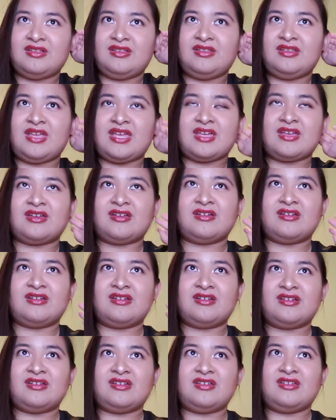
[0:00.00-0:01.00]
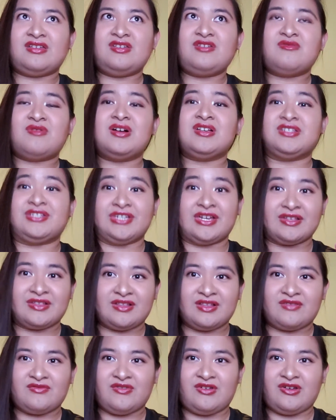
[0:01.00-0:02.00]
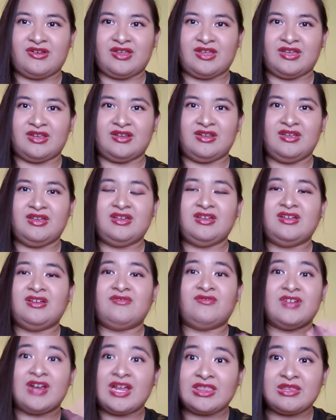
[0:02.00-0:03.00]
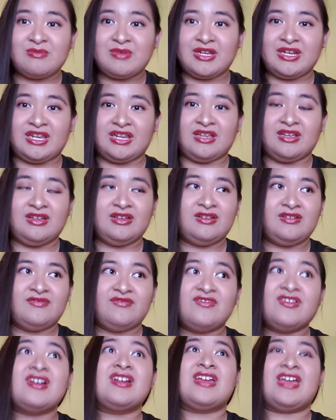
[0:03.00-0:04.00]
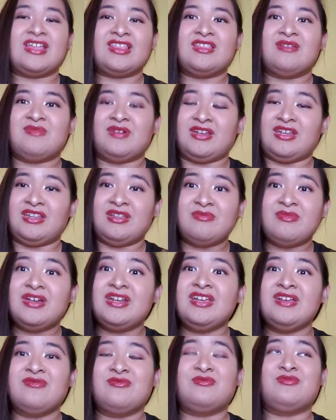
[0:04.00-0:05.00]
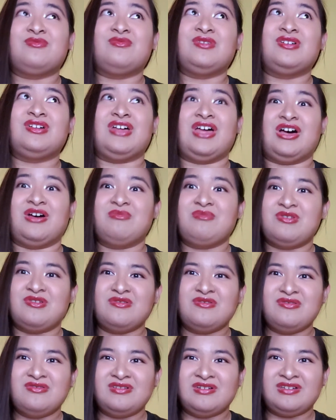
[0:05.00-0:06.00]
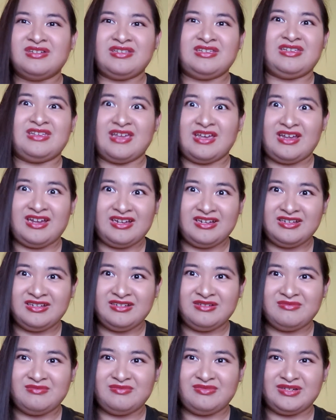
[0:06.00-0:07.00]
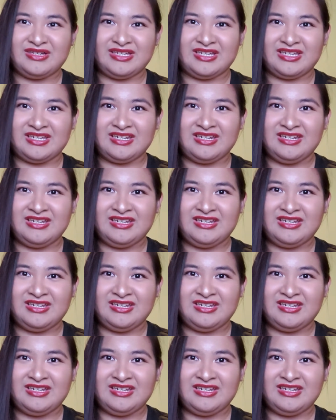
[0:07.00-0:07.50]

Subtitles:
like, you want justice for your kid. Forget the money. The money will help you, yeah, but